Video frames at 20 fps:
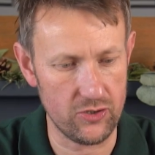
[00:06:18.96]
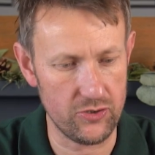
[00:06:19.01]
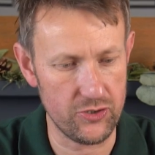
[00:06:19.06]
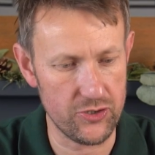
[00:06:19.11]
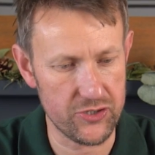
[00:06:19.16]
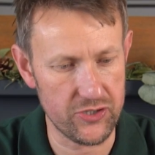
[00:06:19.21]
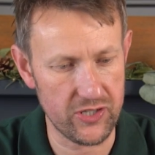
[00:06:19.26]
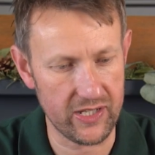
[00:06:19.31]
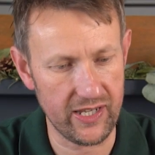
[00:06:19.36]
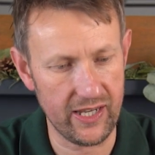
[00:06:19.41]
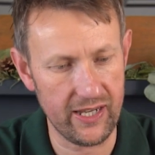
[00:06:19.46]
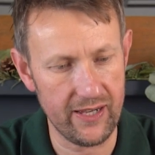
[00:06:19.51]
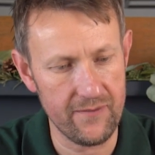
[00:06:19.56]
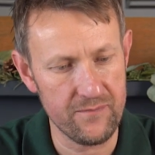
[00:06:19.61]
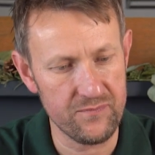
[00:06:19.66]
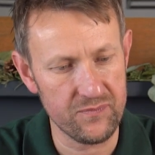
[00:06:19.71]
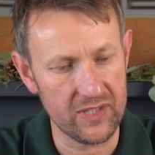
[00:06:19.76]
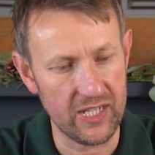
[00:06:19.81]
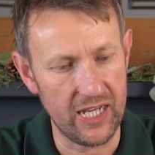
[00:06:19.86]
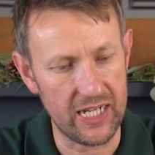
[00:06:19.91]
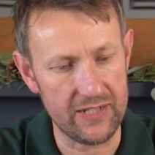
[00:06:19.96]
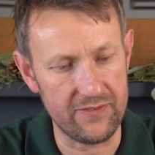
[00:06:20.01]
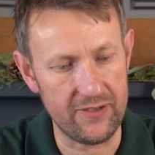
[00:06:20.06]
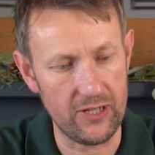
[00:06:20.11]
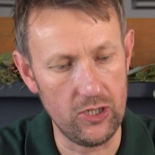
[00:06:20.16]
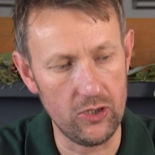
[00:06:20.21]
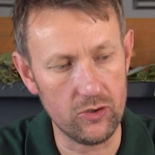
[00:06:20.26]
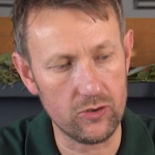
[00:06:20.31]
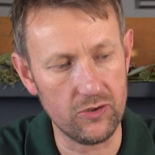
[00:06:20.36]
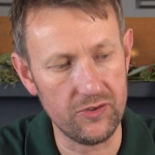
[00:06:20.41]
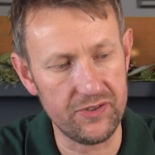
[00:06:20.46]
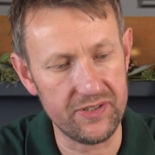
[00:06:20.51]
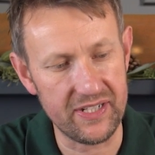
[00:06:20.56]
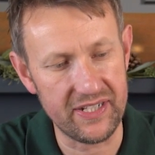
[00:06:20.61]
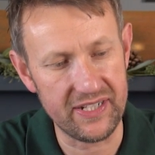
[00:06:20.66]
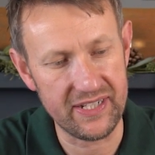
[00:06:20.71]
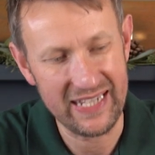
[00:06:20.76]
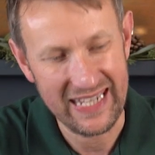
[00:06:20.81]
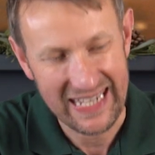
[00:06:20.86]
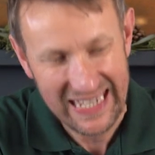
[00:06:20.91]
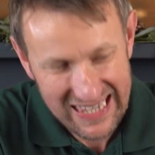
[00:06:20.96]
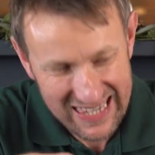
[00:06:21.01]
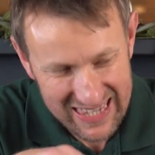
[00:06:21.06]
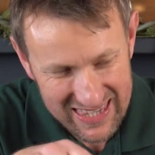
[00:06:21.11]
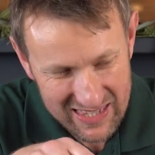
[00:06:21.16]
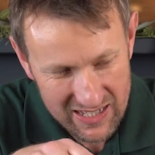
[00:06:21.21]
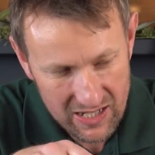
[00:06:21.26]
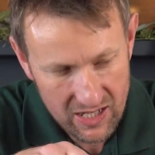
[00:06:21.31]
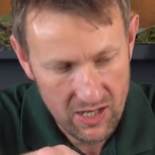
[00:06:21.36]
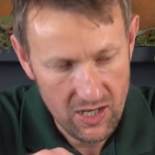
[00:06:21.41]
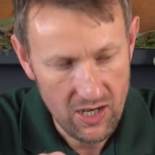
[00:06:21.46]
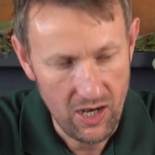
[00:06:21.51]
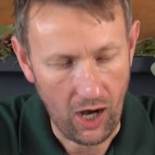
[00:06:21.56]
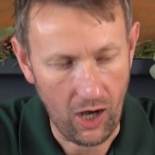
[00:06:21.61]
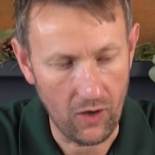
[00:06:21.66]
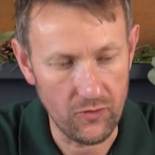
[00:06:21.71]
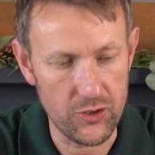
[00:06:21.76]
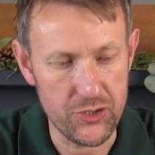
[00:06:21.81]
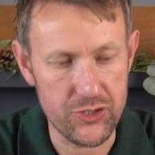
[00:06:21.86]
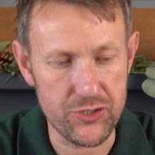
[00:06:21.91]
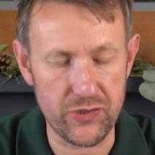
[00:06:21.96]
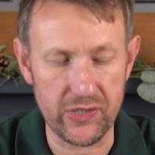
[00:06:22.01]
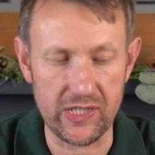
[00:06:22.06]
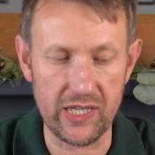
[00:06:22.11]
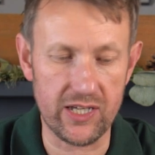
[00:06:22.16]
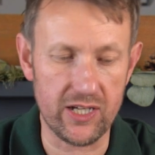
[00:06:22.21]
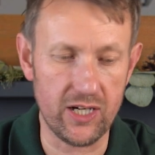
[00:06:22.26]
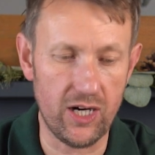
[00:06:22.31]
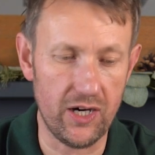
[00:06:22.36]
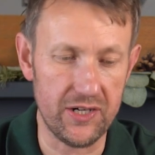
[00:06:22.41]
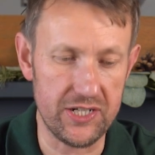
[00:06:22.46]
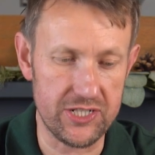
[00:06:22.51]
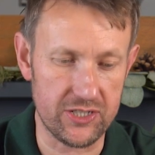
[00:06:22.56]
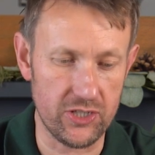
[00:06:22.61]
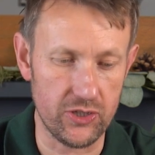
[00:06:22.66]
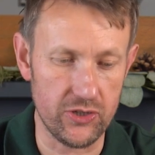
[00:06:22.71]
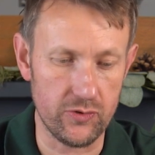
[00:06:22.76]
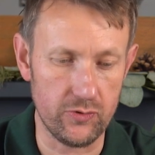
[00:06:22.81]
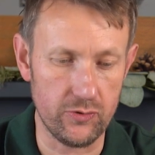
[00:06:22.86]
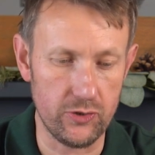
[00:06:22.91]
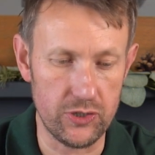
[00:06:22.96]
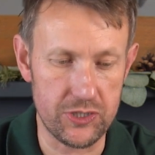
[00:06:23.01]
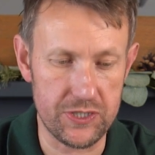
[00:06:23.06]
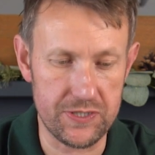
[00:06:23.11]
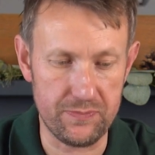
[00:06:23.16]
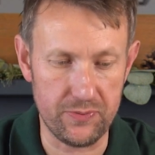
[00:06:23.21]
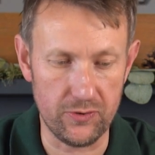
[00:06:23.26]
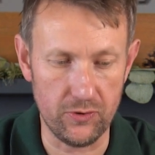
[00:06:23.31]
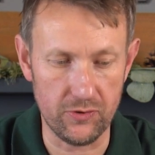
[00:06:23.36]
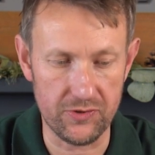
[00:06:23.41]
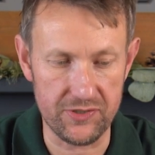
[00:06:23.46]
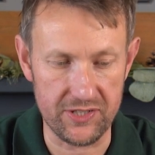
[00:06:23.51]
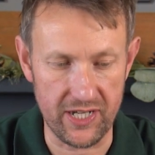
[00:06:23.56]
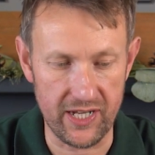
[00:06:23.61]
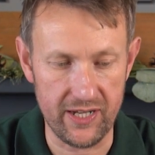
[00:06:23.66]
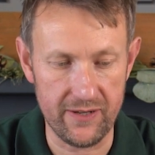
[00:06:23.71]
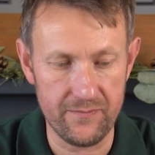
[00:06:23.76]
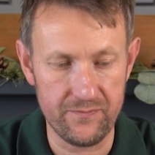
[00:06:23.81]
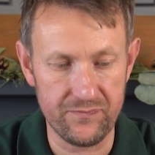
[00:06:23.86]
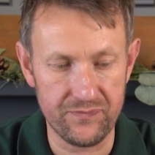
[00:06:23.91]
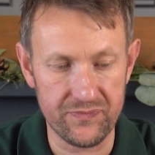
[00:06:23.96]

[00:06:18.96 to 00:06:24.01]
on the trigger. And if you look underneath on the trigger guard, it's got the word Sporter.